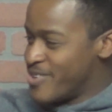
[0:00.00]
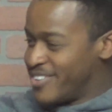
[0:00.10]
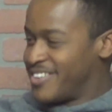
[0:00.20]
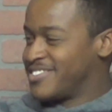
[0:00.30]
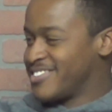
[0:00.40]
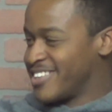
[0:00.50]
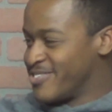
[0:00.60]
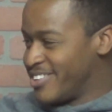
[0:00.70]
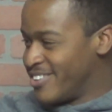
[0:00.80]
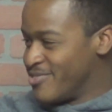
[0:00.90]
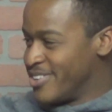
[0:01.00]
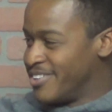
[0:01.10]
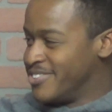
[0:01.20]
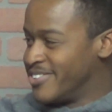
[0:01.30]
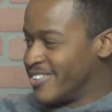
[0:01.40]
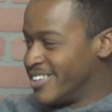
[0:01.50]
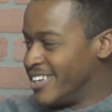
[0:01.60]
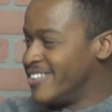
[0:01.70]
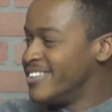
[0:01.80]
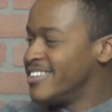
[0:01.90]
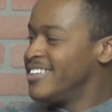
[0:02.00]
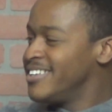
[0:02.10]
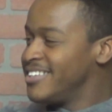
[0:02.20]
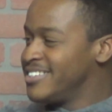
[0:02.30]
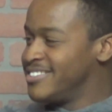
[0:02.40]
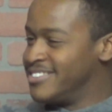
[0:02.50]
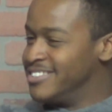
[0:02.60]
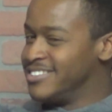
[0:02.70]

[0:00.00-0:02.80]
like just like we are doing right now. Jeez.